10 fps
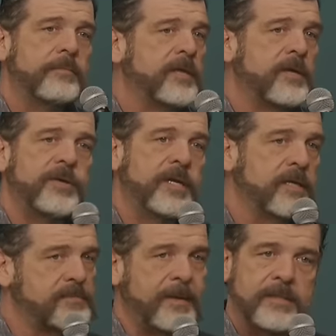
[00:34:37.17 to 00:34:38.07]
man, that you can
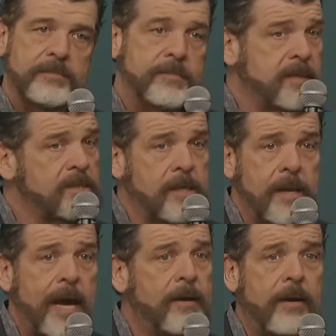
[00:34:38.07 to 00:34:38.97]
expect some things to
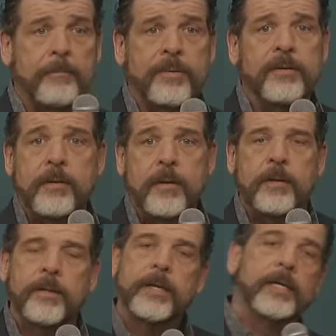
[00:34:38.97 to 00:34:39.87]
light up.
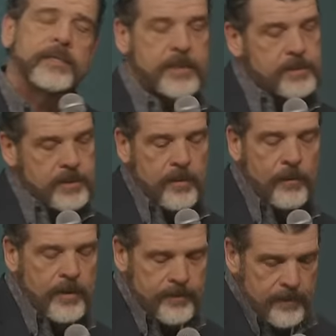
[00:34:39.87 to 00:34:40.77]
That God says, you know
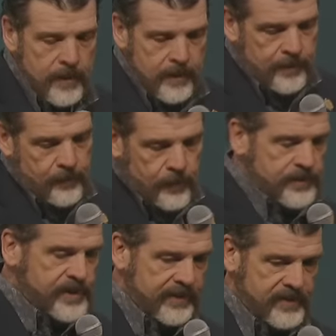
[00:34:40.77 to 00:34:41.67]
what? The
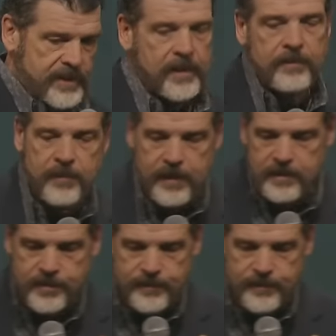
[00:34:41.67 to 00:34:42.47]
world's never celebrated you